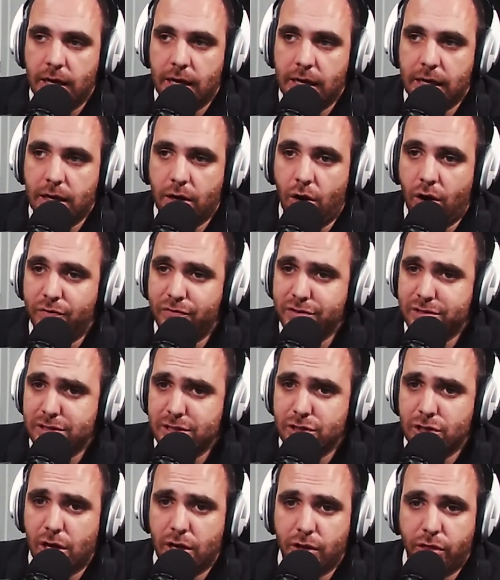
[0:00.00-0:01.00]

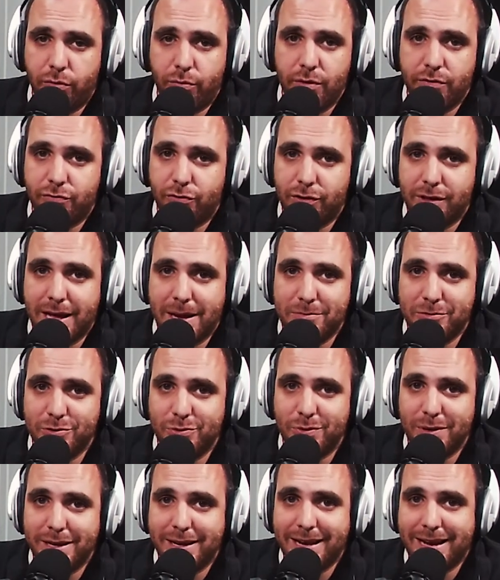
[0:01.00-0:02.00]
Obviously, not 3-4 times
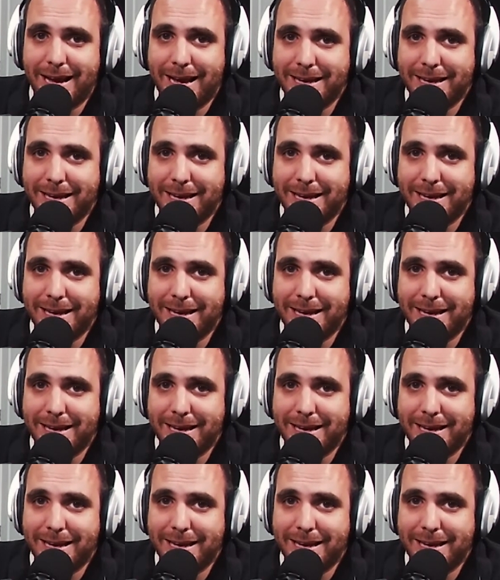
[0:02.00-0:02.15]
a week.